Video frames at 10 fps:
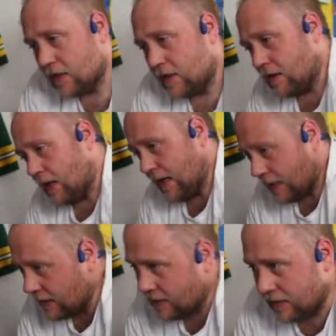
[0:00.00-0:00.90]
Right,
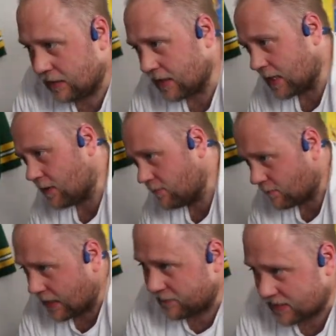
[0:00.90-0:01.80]
I'm going to
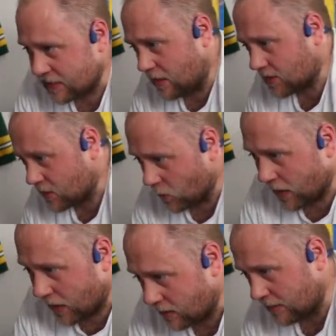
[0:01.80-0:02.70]
round this last corner.